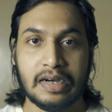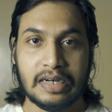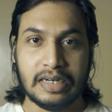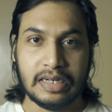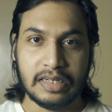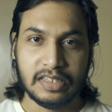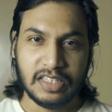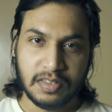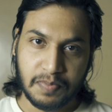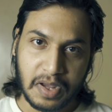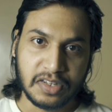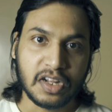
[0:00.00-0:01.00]
a
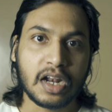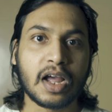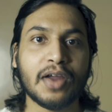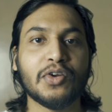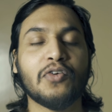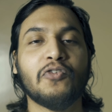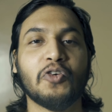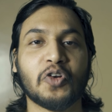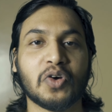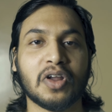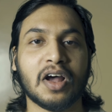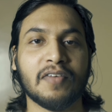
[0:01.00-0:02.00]
special kind of
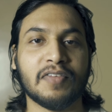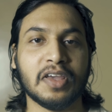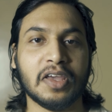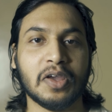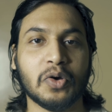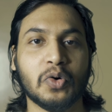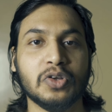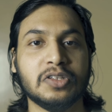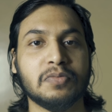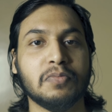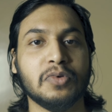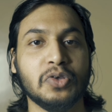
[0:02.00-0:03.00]
photography
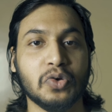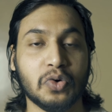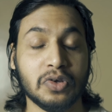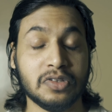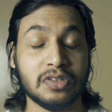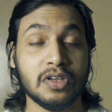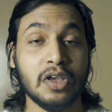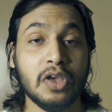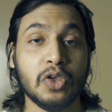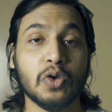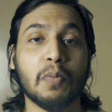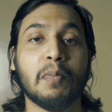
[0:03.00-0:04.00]
which
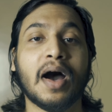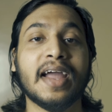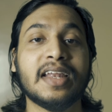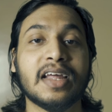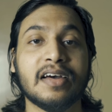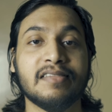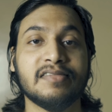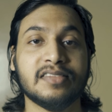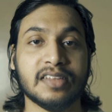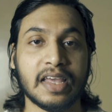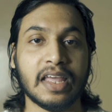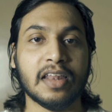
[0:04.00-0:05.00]
you might have
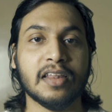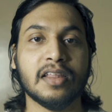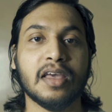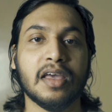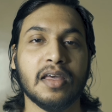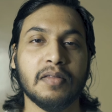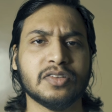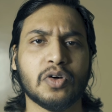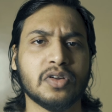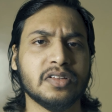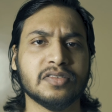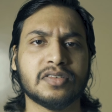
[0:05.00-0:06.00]
seen is
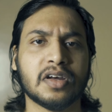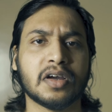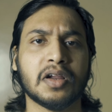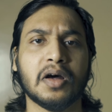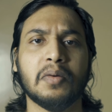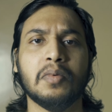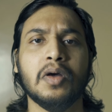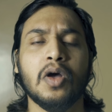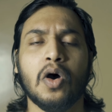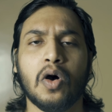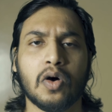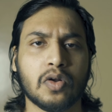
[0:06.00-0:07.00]
on Instagram
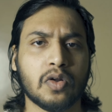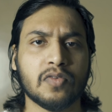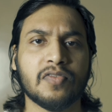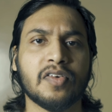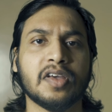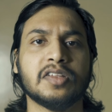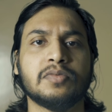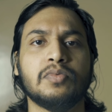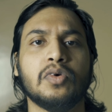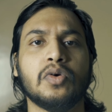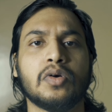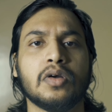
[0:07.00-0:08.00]
or on
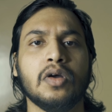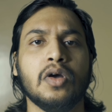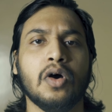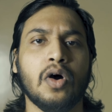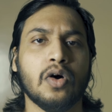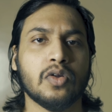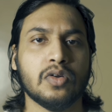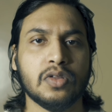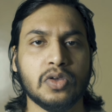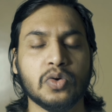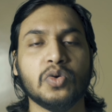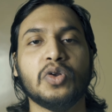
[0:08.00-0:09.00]
Facebook or on
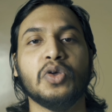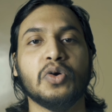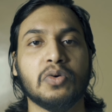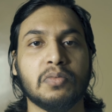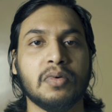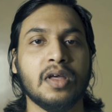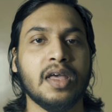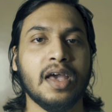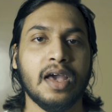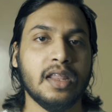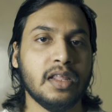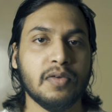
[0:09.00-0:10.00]
YouTube.
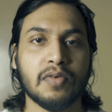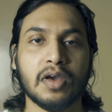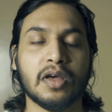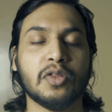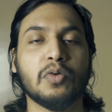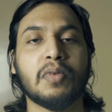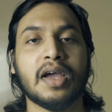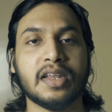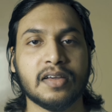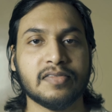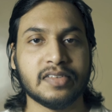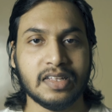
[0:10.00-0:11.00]
Anywhere you might
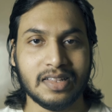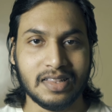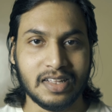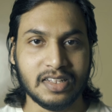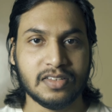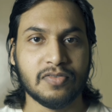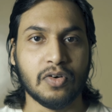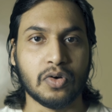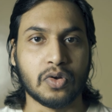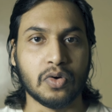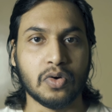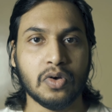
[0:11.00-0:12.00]
have seen this
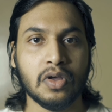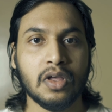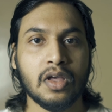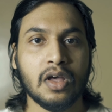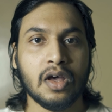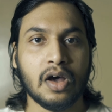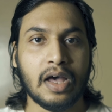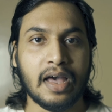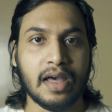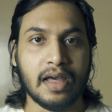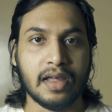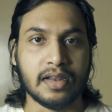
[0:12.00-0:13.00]
photo,
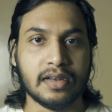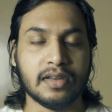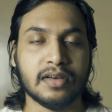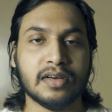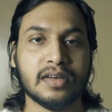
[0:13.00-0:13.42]
and